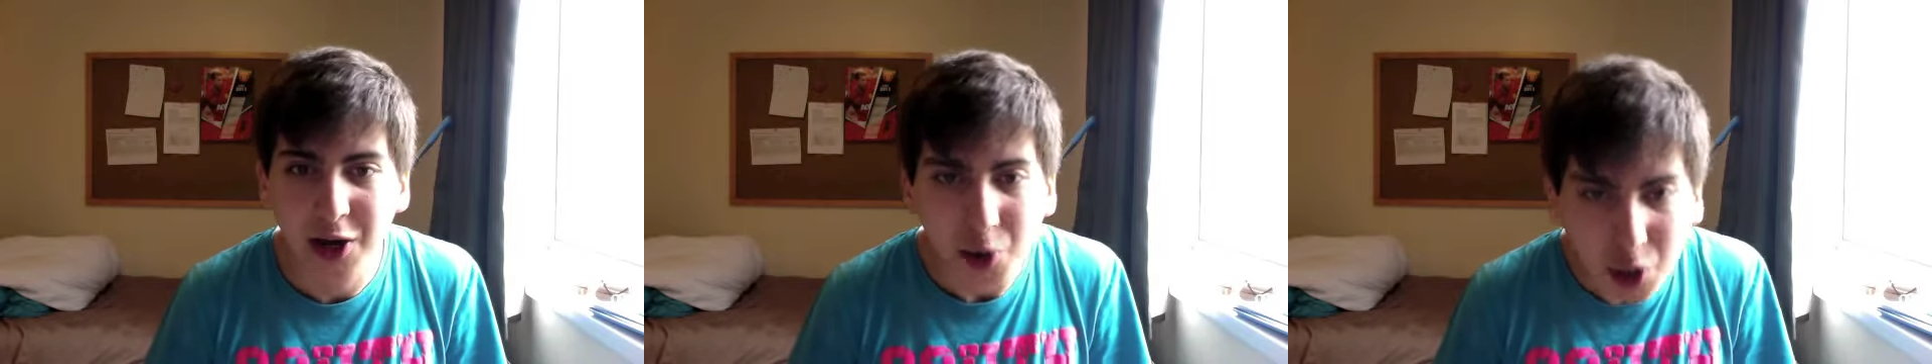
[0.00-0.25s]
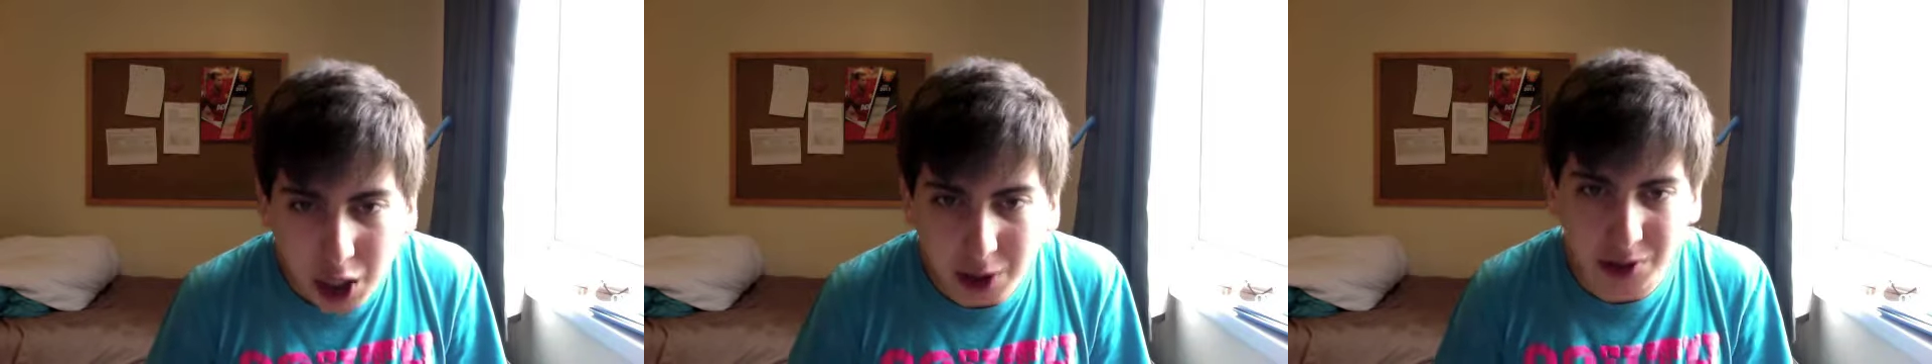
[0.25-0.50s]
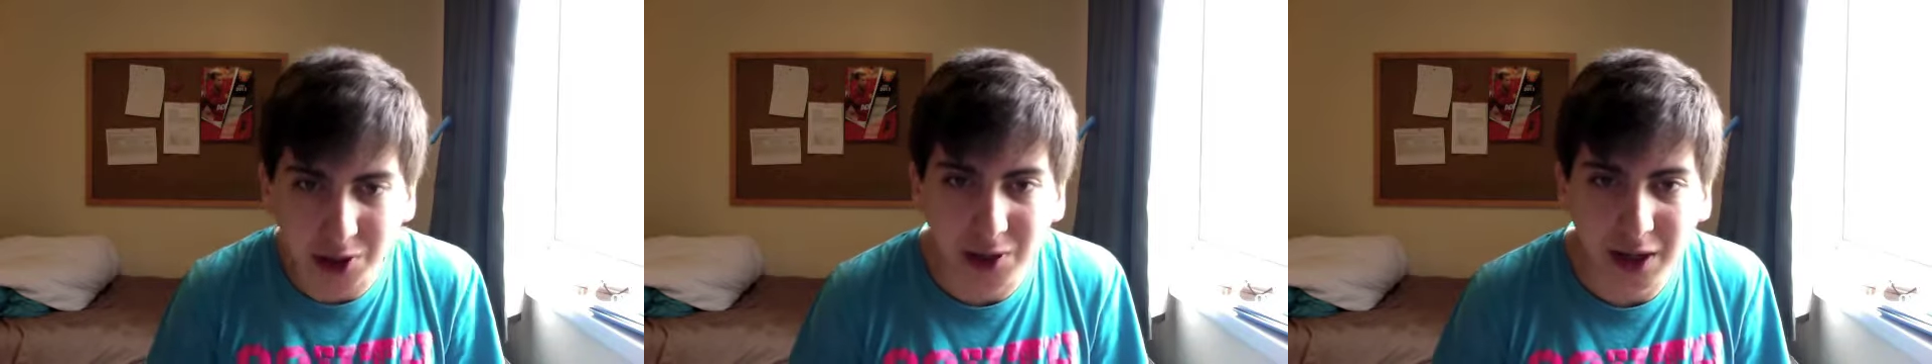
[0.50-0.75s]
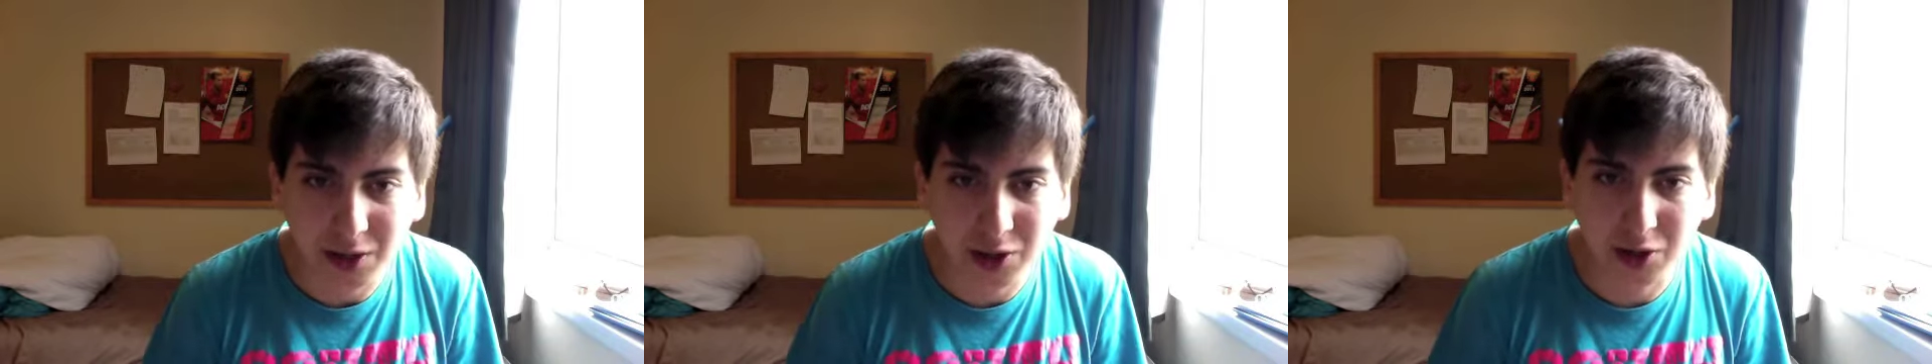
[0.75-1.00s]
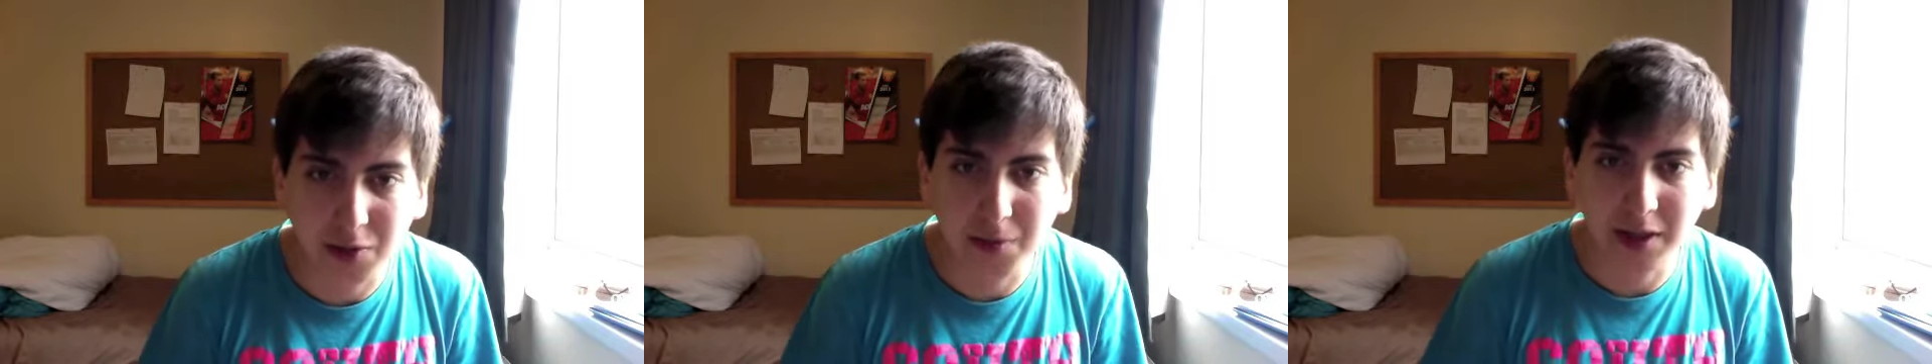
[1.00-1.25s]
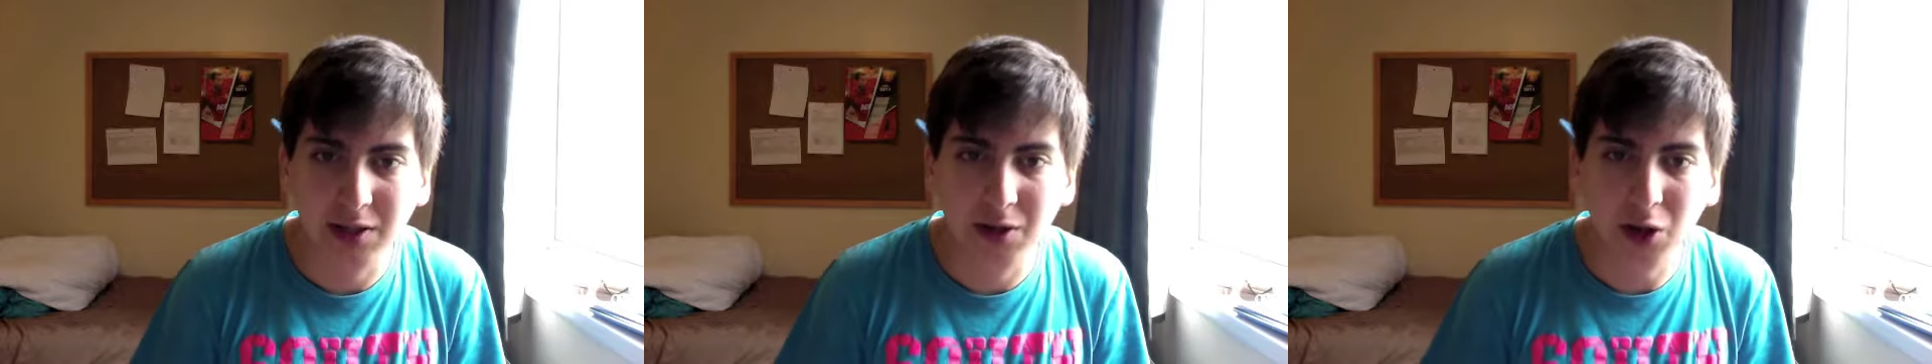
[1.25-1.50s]
you can also do that on
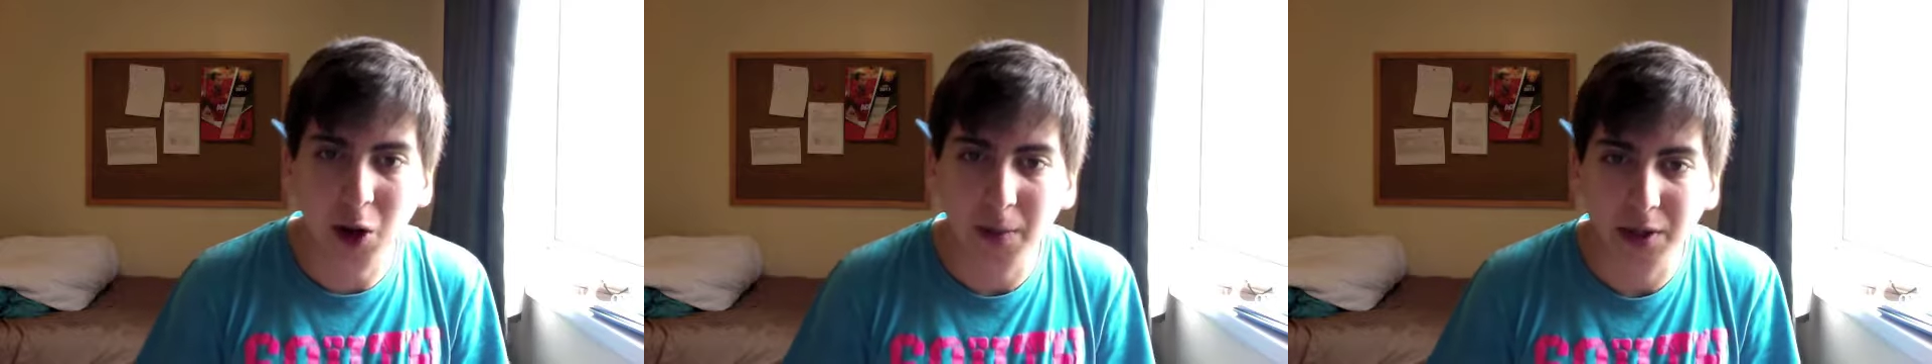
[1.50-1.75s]
studentbeans.com.